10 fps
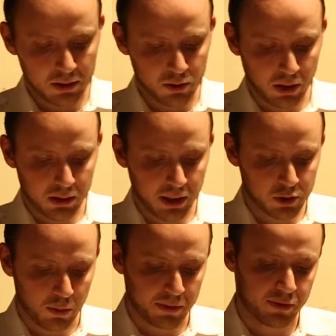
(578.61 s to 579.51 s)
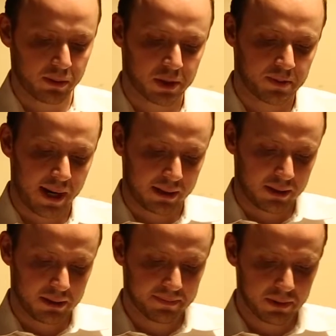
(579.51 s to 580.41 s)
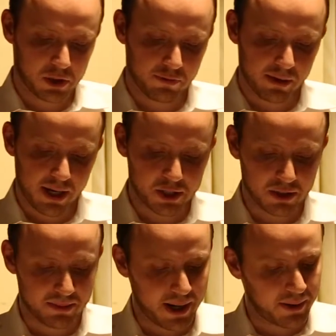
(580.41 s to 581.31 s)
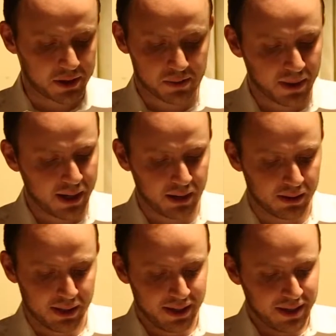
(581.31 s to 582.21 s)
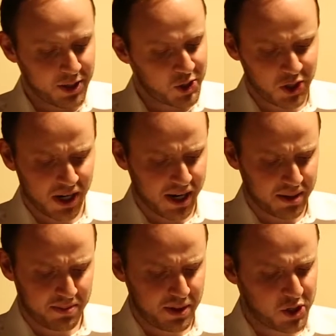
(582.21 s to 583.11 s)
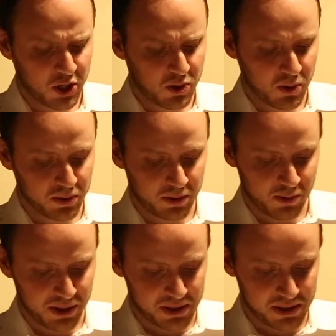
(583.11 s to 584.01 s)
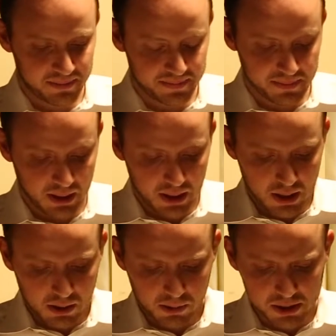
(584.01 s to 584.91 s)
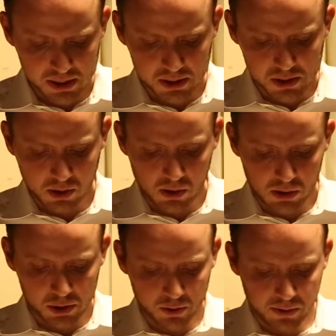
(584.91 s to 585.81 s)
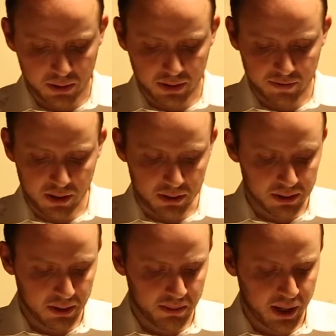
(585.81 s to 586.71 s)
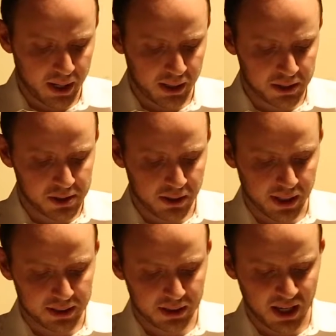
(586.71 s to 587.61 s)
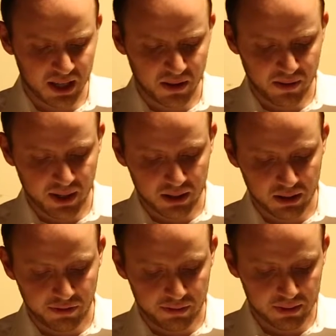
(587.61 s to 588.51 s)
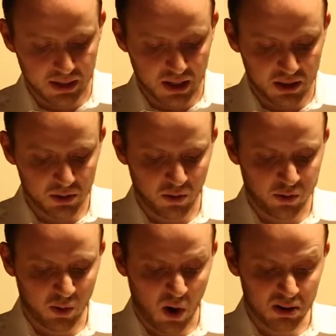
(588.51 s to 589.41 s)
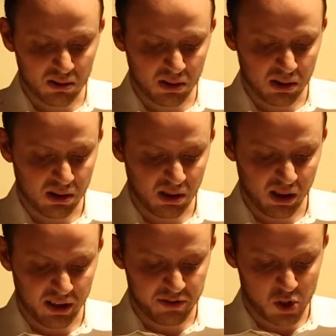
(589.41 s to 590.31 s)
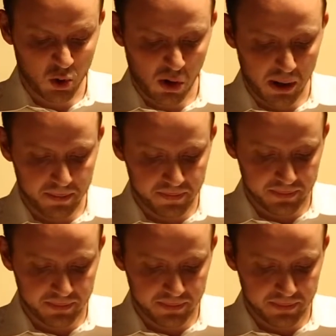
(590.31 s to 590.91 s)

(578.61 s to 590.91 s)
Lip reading: The door clicked open from its magnet. She flashed an admiring smile, shy, bitchy cold at once. One sensed a goal too thinly veiled, a biting intellect caked thick enough to throttle life joy.